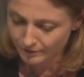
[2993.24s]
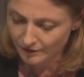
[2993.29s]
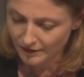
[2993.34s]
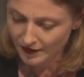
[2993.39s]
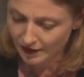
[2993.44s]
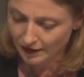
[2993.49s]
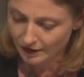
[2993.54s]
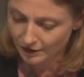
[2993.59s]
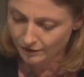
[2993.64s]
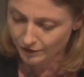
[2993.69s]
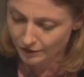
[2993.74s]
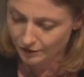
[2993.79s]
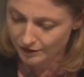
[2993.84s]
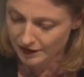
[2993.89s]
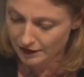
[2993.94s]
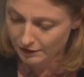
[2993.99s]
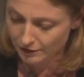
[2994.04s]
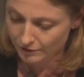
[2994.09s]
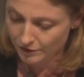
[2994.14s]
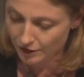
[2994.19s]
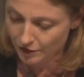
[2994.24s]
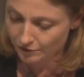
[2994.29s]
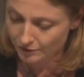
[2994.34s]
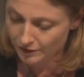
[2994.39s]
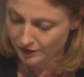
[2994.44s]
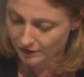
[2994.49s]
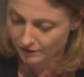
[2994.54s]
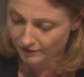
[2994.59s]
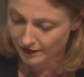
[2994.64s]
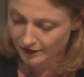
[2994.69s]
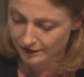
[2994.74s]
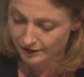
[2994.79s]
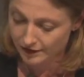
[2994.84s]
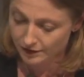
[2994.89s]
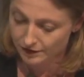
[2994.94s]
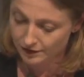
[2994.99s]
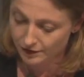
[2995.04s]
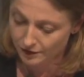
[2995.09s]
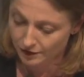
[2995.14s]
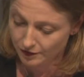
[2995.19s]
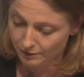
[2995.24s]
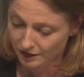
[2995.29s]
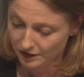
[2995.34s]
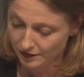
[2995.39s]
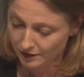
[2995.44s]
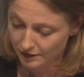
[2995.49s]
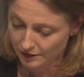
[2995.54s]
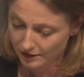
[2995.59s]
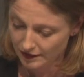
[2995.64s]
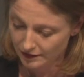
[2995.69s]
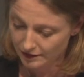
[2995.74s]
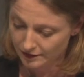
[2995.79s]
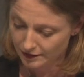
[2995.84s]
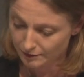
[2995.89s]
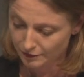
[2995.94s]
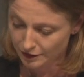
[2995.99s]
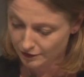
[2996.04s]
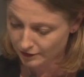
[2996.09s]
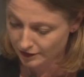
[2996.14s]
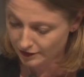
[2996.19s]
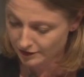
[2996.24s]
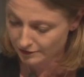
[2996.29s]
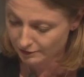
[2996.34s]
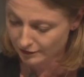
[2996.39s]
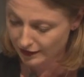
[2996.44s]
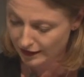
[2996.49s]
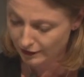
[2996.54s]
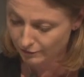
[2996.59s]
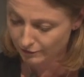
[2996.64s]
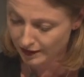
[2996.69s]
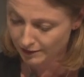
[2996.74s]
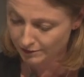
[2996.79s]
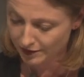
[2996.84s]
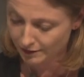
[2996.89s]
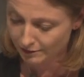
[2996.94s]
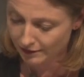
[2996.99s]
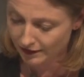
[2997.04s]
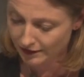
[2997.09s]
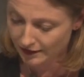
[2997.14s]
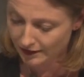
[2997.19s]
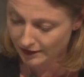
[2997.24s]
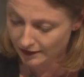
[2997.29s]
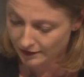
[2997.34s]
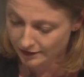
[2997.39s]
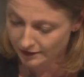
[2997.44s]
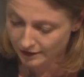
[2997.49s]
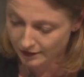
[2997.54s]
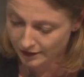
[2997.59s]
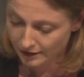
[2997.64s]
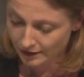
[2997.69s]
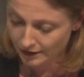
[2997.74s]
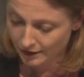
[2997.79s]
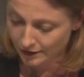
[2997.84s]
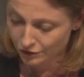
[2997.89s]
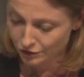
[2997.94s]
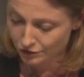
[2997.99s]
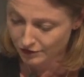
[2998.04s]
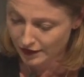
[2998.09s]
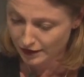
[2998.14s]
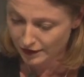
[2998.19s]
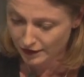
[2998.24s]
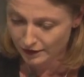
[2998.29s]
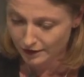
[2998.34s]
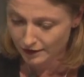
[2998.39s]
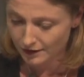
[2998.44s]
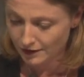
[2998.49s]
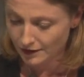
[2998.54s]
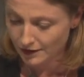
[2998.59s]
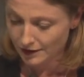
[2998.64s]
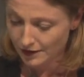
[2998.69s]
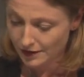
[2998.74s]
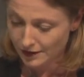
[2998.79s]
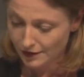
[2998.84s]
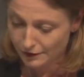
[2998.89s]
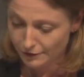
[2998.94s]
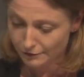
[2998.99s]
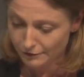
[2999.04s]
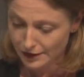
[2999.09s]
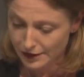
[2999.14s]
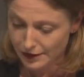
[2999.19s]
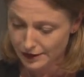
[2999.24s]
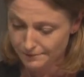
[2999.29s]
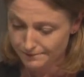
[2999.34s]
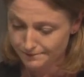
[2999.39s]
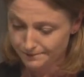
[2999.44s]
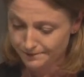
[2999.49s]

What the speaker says: And of course, our involvement in events, they're so committed. That's them doing some laneway public art training in the rain.